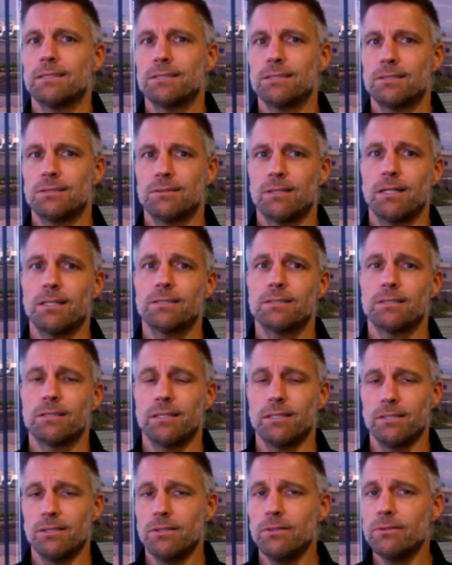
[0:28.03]
structure
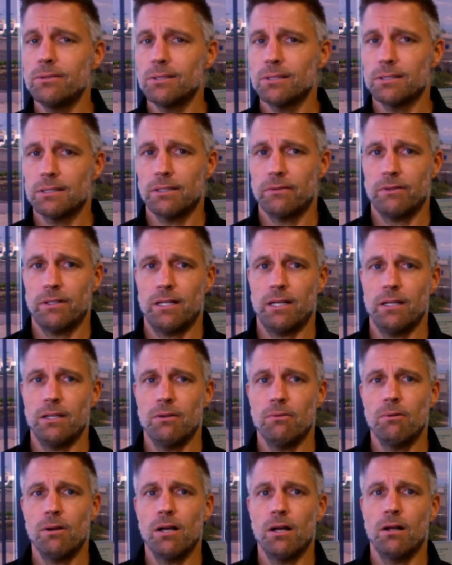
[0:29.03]
and uses of an
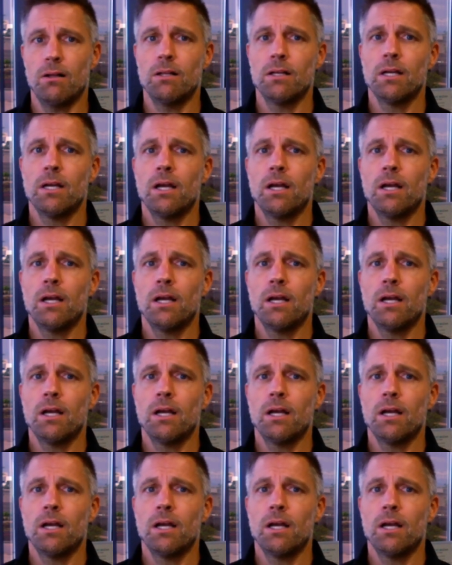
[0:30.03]
IUL.